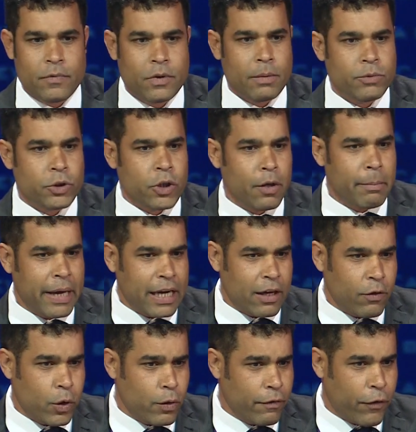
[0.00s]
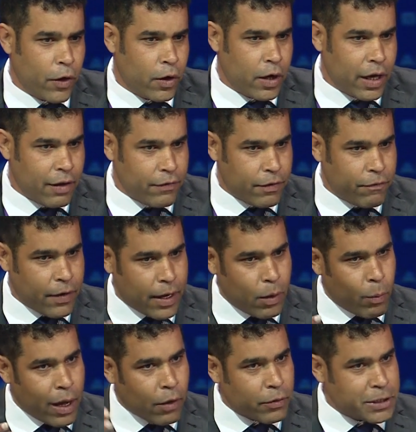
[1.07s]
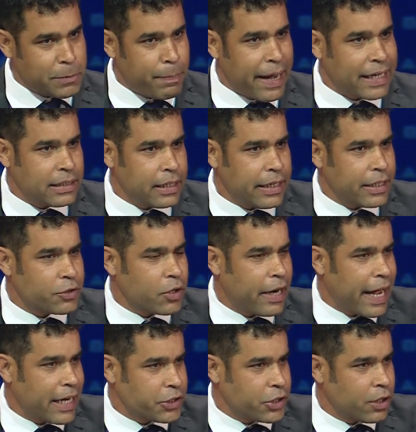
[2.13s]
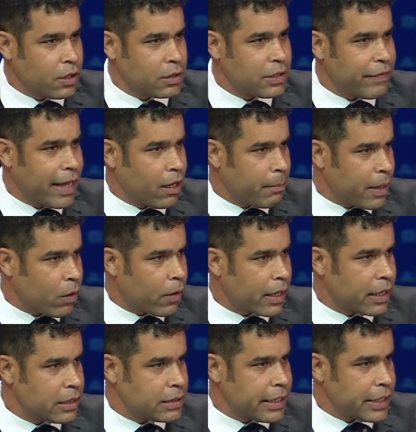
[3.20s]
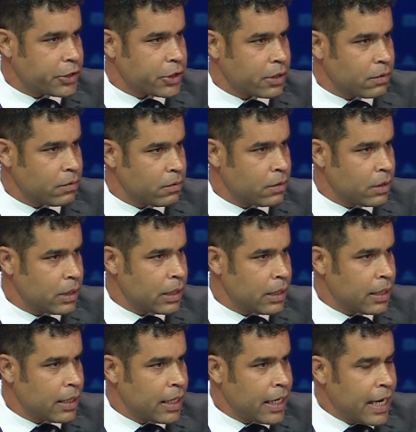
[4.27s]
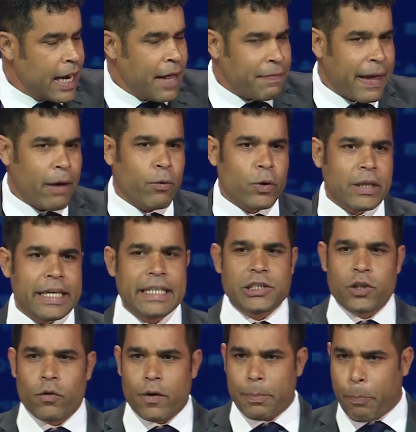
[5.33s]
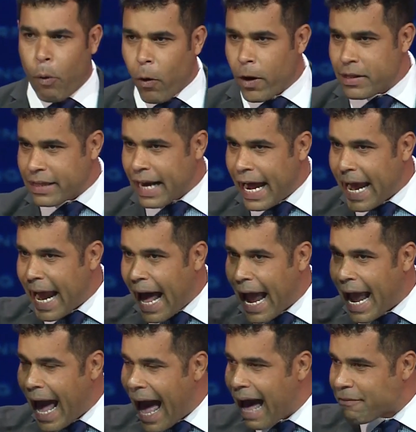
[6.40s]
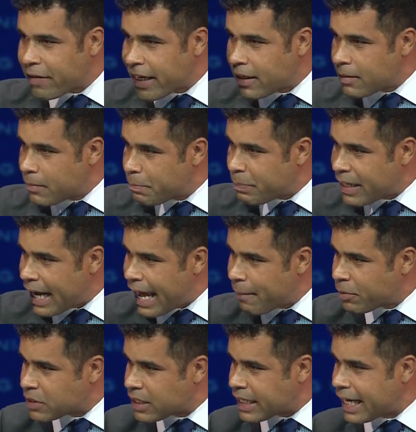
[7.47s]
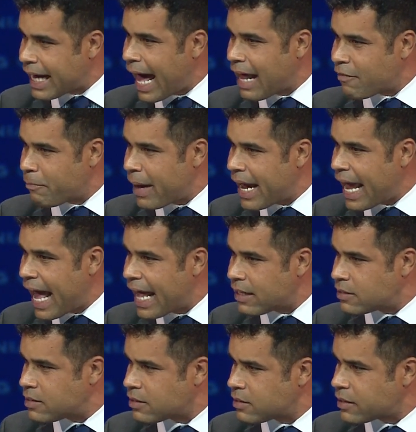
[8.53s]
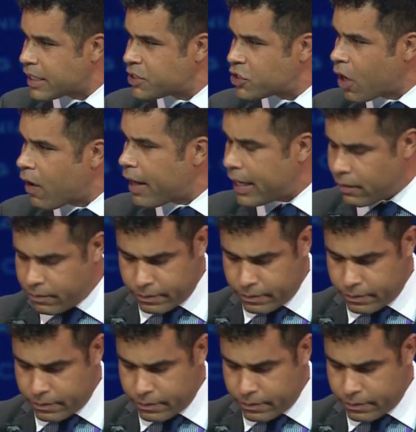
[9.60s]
I'm sure many of you have heard of, a very well-respected international development organization. They released a report that I haven't been able to get out of my head since I saw it.